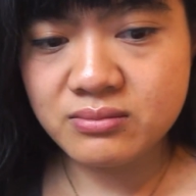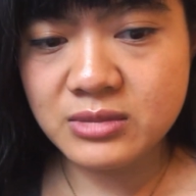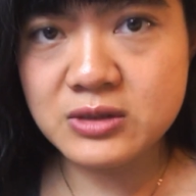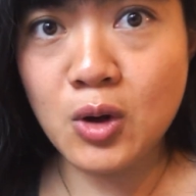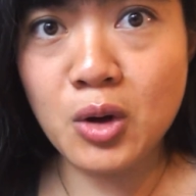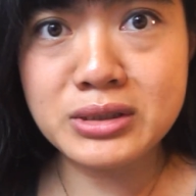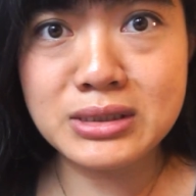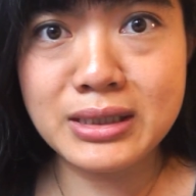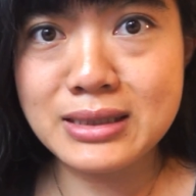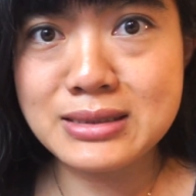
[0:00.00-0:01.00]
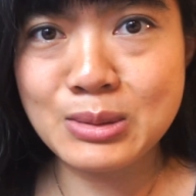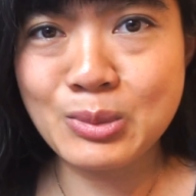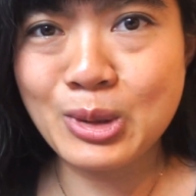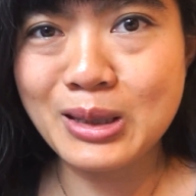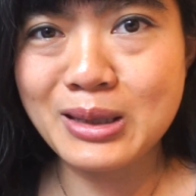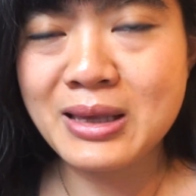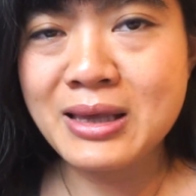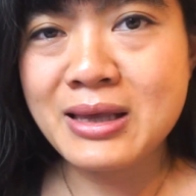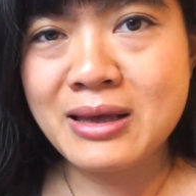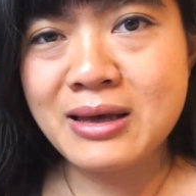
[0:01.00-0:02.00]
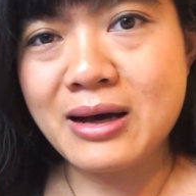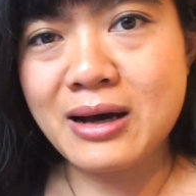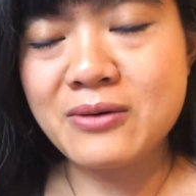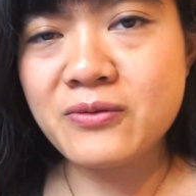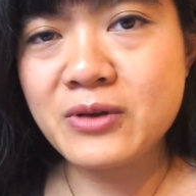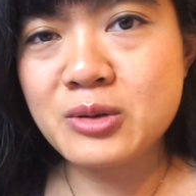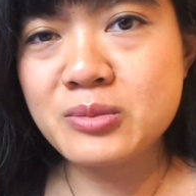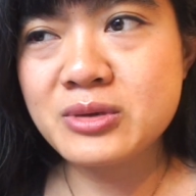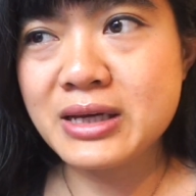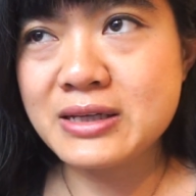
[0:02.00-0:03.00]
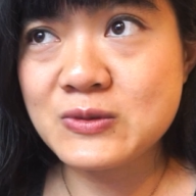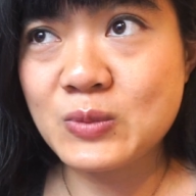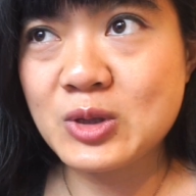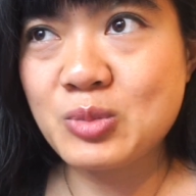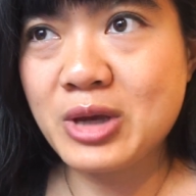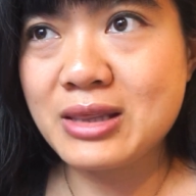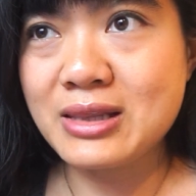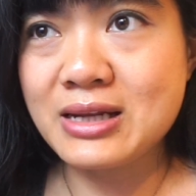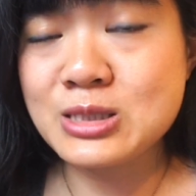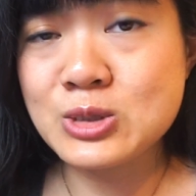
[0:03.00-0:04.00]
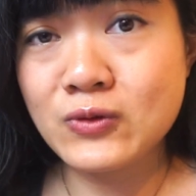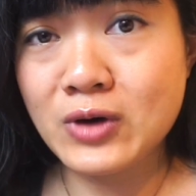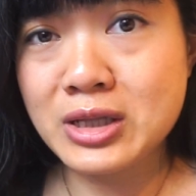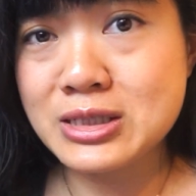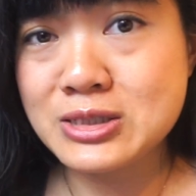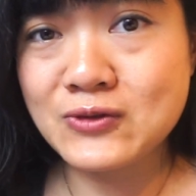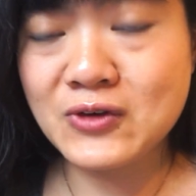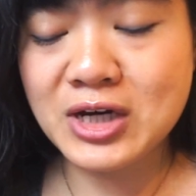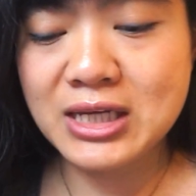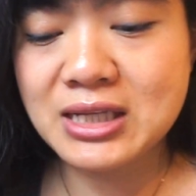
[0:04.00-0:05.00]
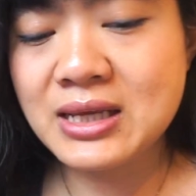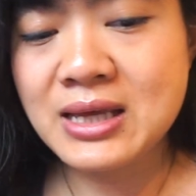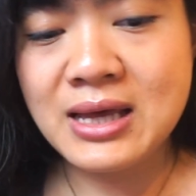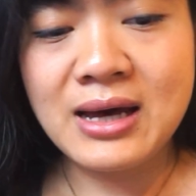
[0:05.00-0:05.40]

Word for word: As long as I get something filmed, like a speed paint, then it's fun, it's fine.